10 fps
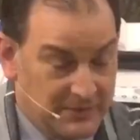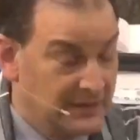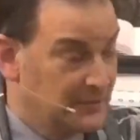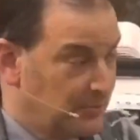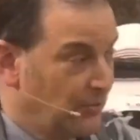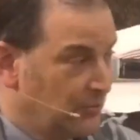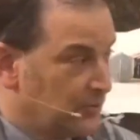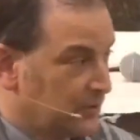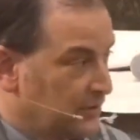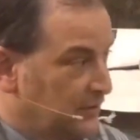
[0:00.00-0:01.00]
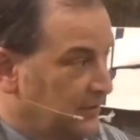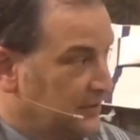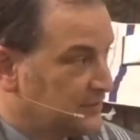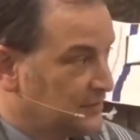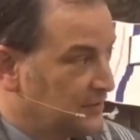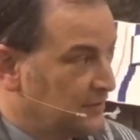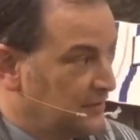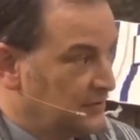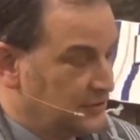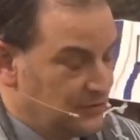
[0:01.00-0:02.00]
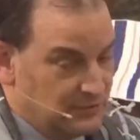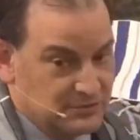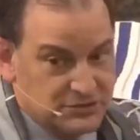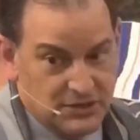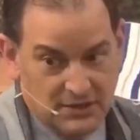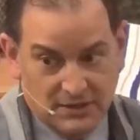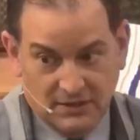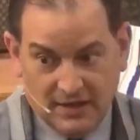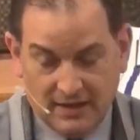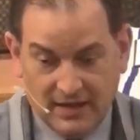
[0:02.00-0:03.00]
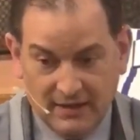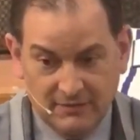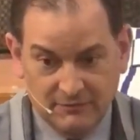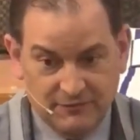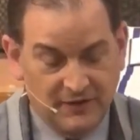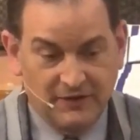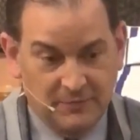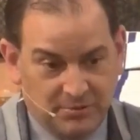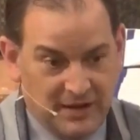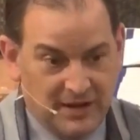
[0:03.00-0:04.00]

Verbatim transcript: or being a poll worker is a, a huge. I, I, am very